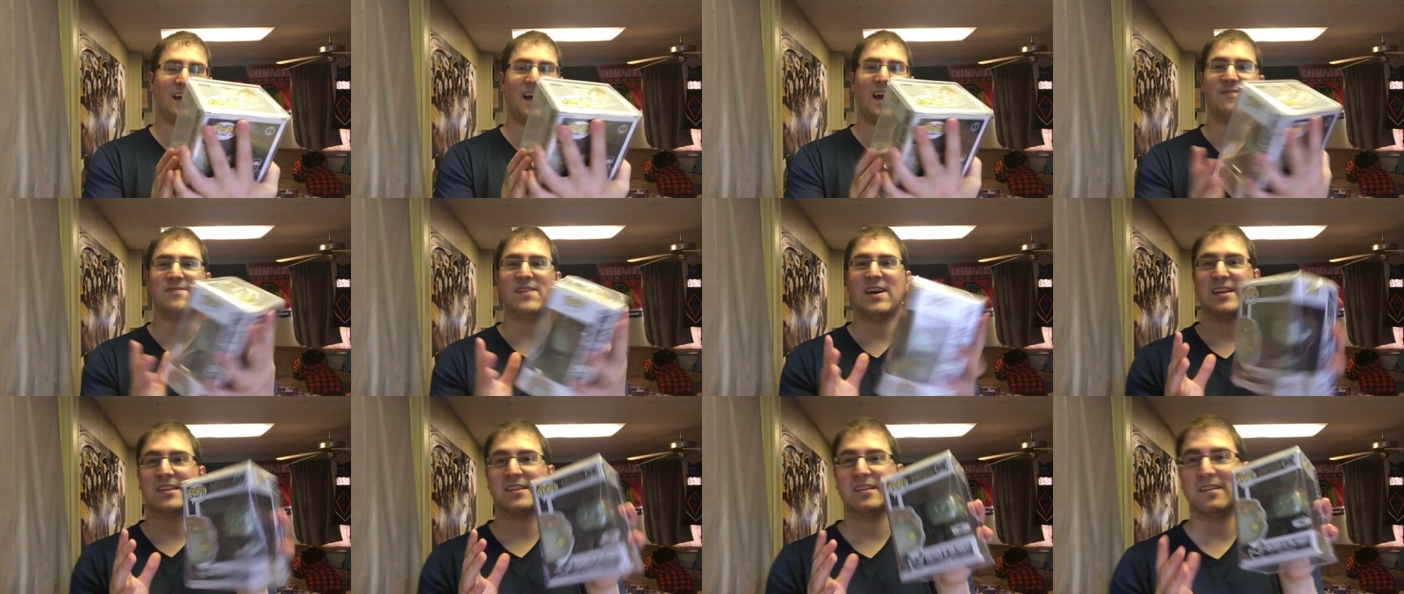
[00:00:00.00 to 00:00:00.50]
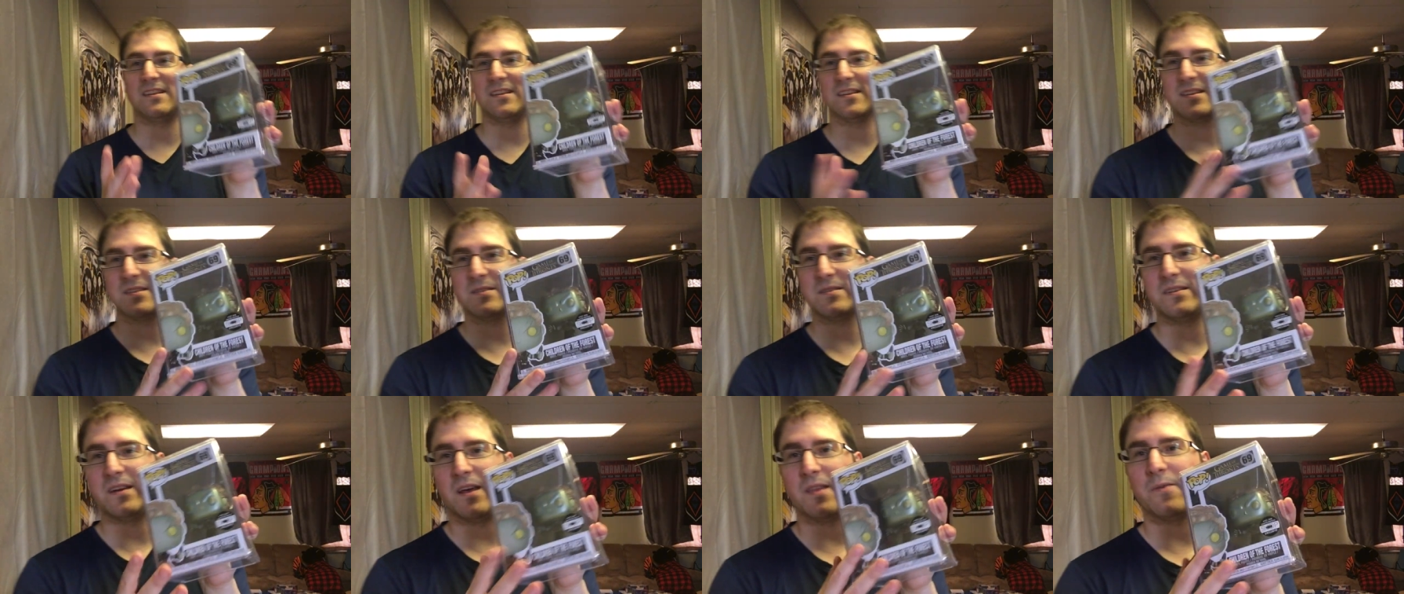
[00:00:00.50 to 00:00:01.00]
I'm actually,
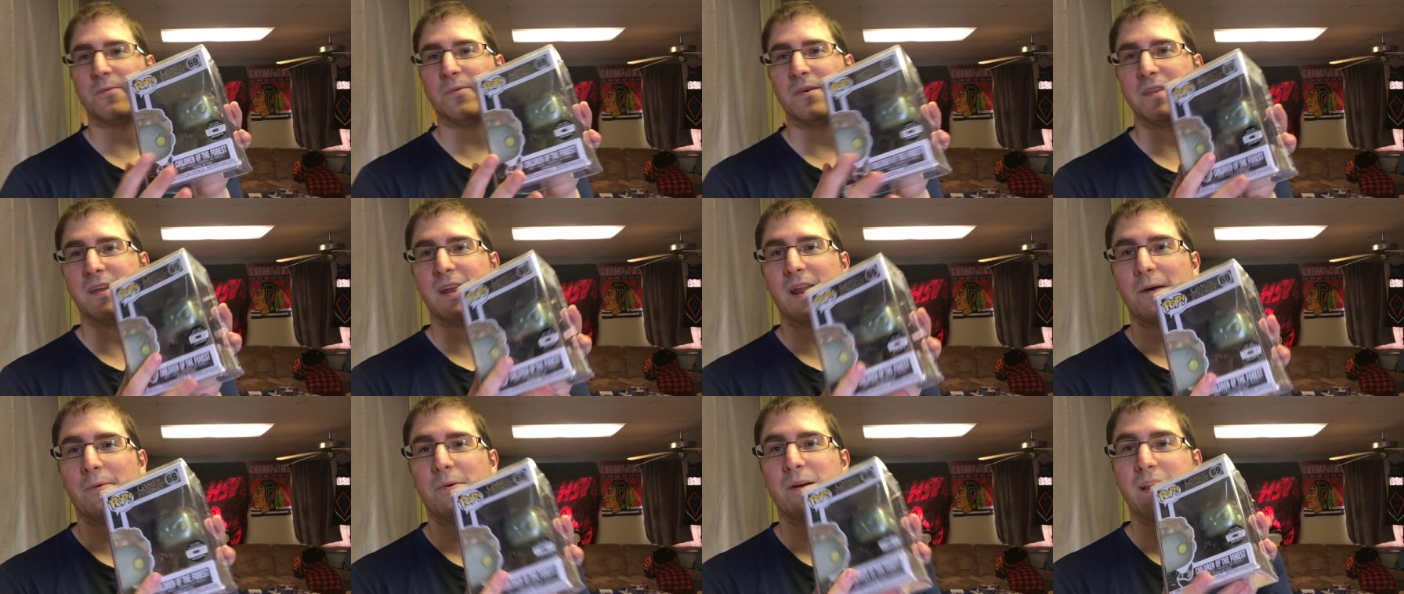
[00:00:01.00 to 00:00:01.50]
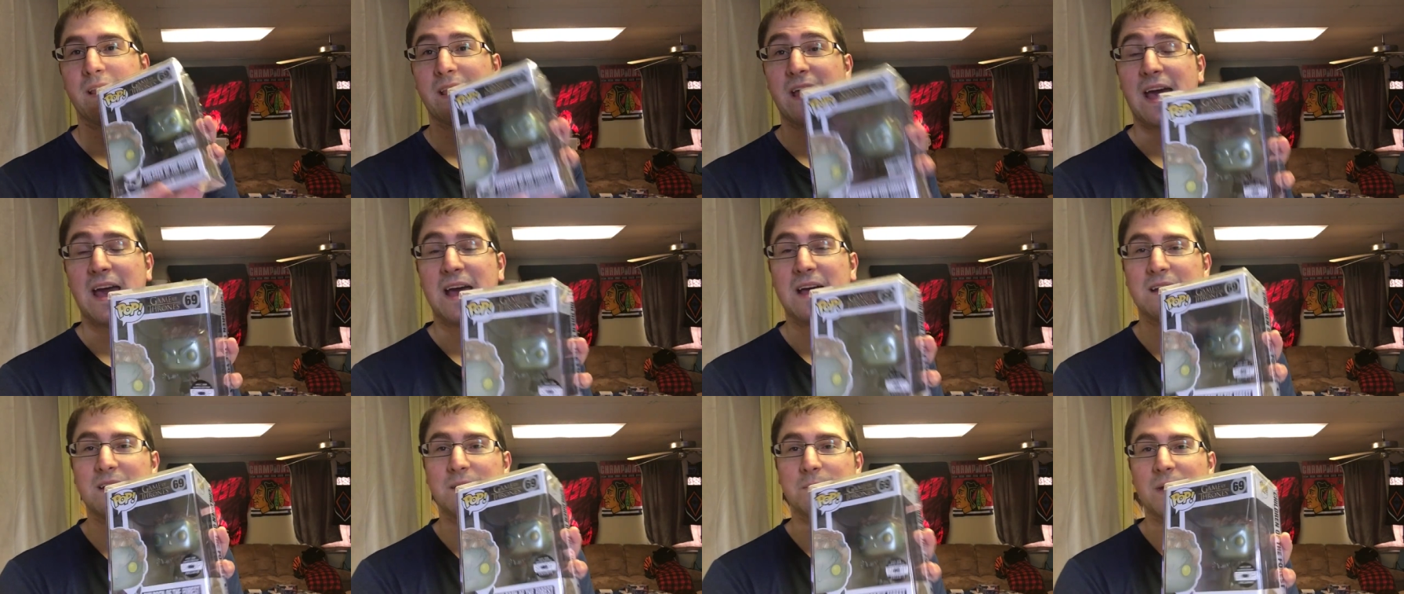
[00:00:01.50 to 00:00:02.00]
this is another one that I wanted to
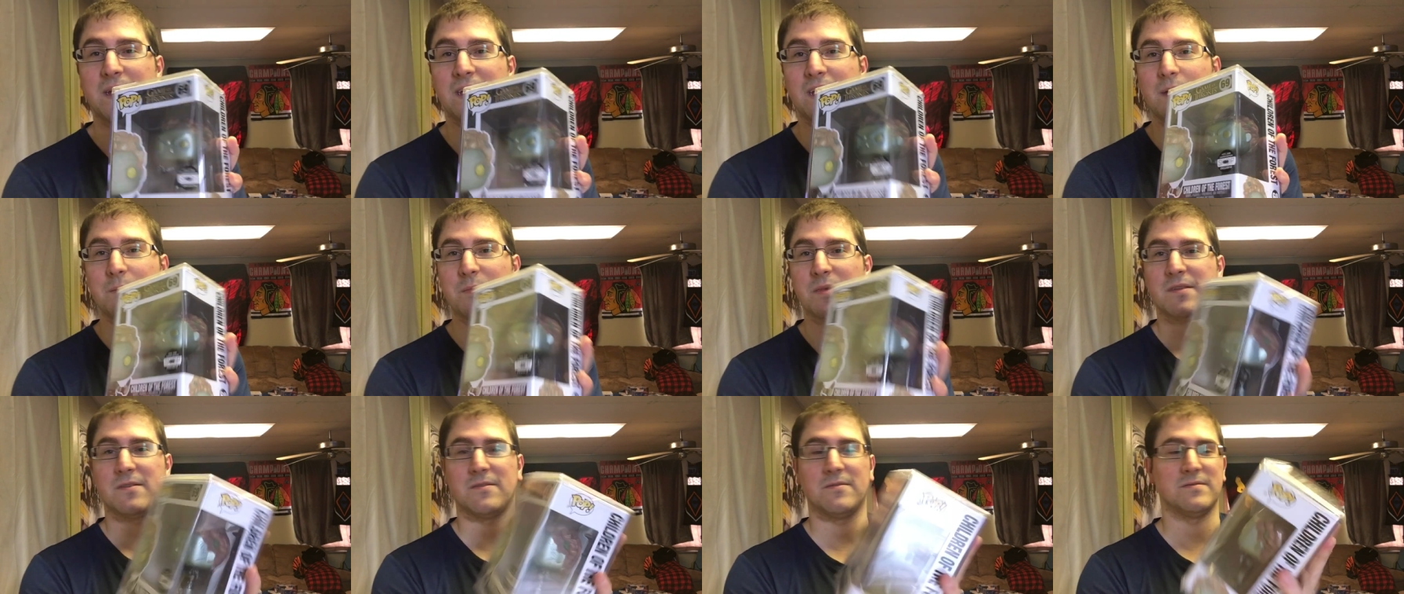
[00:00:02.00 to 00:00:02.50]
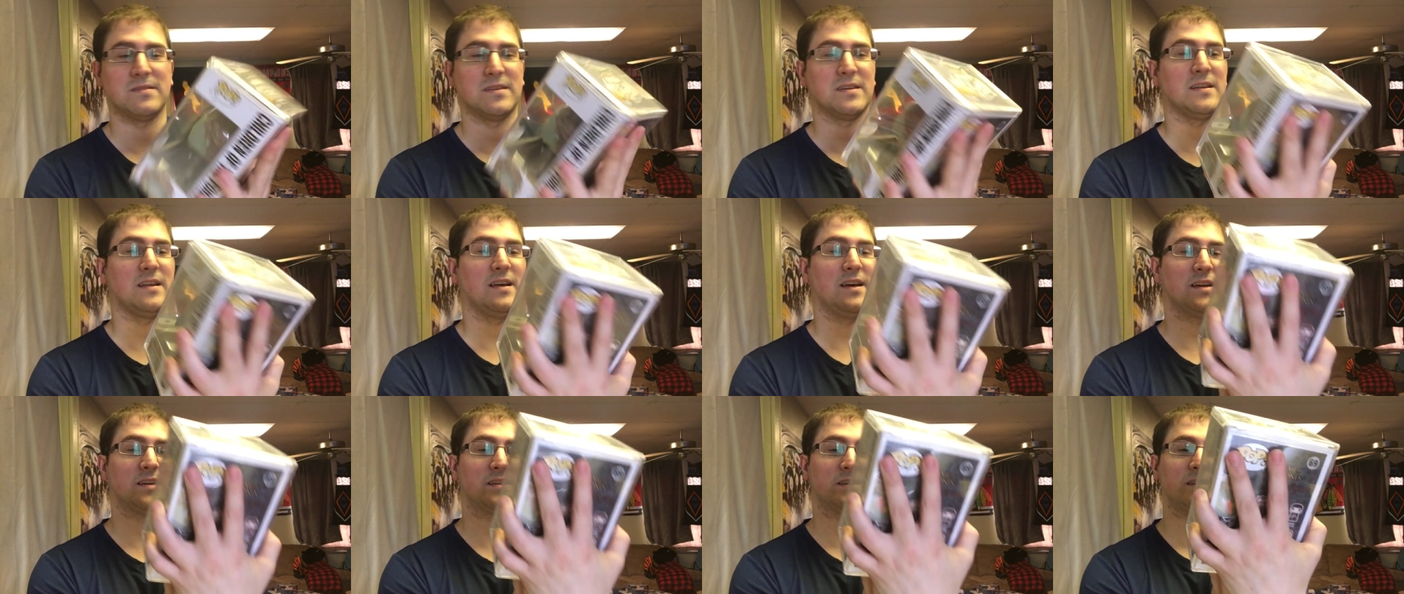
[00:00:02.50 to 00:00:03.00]
add to my Game of Thrones
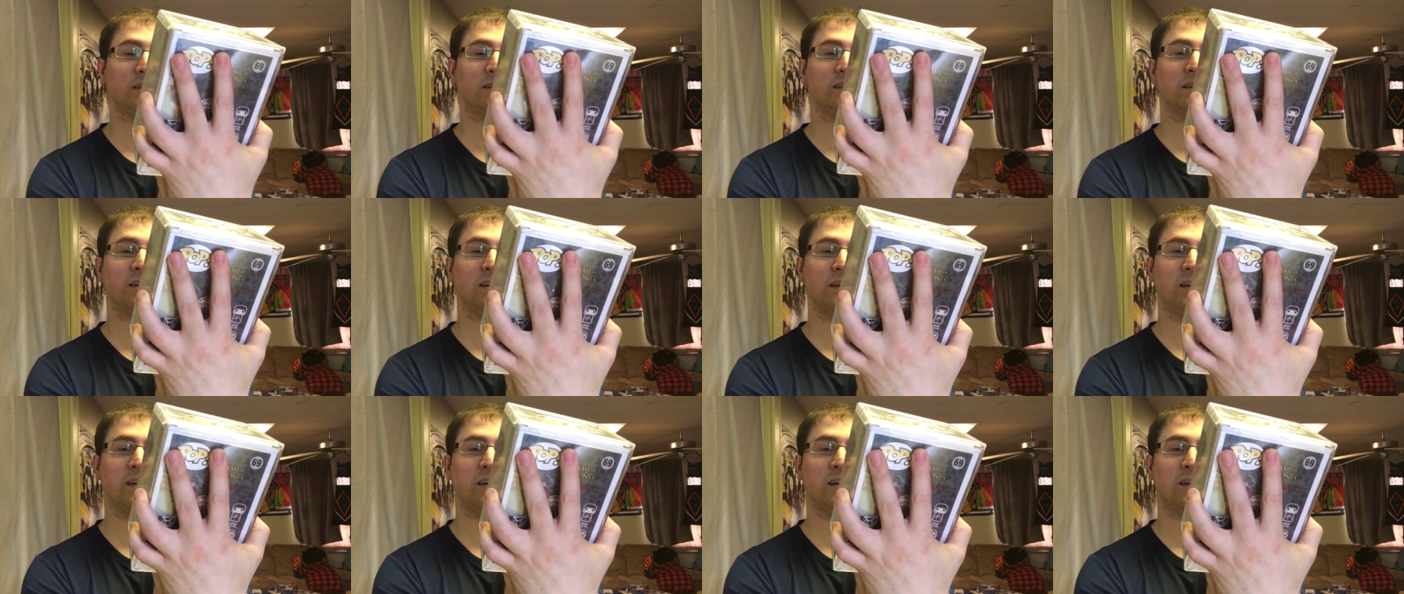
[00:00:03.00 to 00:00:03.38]
collection.